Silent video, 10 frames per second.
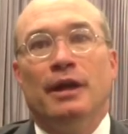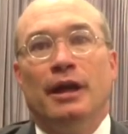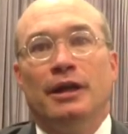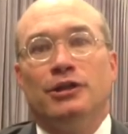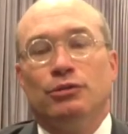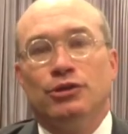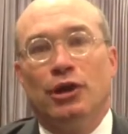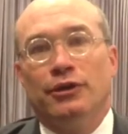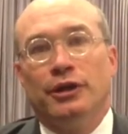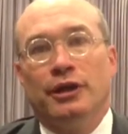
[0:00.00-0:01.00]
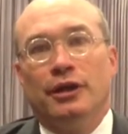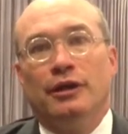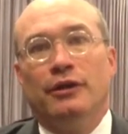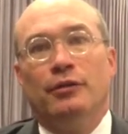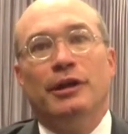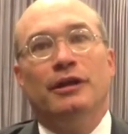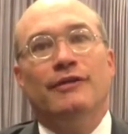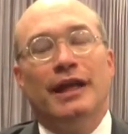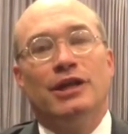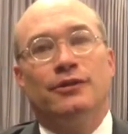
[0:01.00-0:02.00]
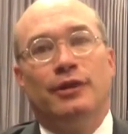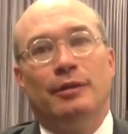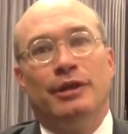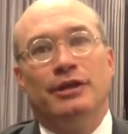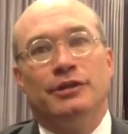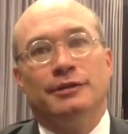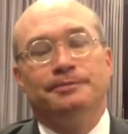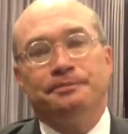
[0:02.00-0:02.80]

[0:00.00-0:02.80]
And as a result, that'll be an advantage for them because